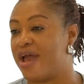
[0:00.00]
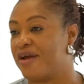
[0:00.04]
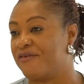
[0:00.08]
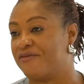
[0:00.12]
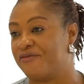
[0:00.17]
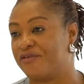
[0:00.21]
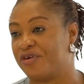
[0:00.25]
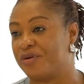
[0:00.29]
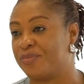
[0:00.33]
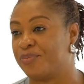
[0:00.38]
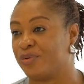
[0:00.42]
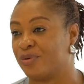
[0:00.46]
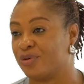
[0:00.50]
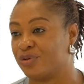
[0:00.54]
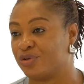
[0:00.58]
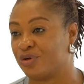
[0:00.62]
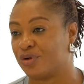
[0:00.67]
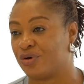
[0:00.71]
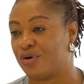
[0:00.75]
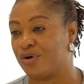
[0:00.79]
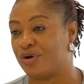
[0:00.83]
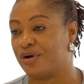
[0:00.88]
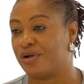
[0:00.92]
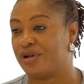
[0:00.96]
every
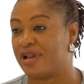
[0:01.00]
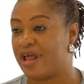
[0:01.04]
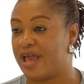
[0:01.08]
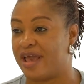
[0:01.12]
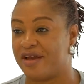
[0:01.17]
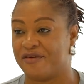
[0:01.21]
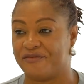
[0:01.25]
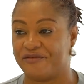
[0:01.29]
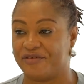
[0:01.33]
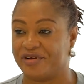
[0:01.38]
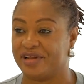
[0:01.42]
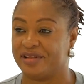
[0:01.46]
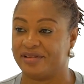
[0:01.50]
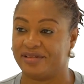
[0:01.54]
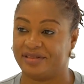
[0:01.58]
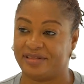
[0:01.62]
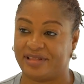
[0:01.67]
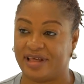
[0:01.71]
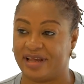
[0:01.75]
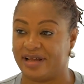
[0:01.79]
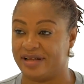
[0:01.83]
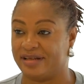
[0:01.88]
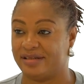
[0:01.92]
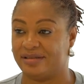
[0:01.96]
protocol,
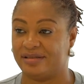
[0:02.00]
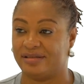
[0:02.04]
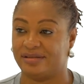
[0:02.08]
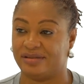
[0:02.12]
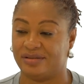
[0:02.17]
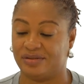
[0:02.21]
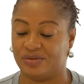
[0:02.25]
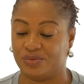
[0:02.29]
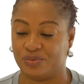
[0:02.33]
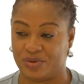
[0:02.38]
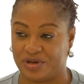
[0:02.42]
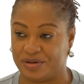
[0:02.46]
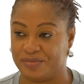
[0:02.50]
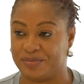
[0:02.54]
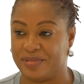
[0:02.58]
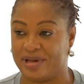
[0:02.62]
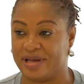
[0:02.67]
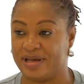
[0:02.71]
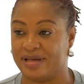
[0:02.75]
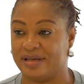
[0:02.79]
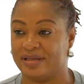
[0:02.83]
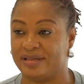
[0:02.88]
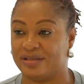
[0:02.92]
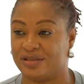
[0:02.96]
everything with
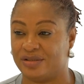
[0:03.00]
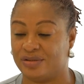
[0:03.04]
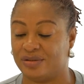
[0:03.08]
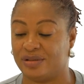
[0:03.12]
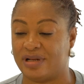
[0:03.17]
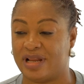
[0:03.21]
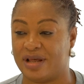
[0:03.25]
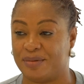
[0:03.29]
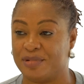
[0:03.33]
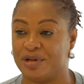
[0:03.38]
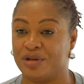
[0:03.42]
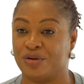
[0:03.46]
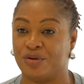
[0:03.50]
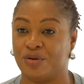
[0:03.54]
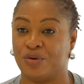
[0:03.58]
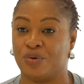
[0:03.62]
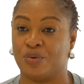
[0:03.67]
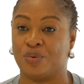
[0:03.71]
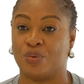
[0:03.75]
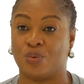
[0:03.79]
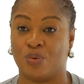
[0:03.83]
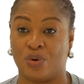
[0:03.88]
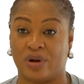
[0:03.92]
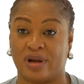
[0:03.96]
me to let me know
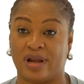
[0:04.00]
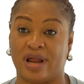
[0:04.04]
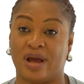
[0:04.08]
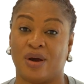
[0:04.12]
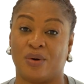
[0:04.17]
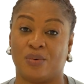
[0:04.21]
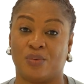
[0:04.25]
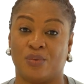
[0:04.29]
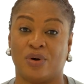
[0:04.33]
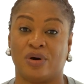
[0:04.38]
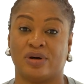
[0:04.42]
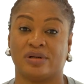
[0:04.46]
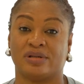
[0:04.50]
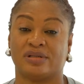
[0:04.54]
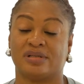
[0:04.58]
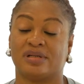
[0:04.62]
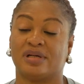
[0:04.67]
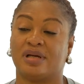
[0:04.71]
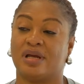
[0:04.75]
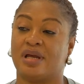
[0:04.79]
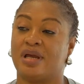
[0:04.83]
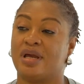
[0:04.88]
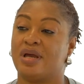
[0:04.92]
what and what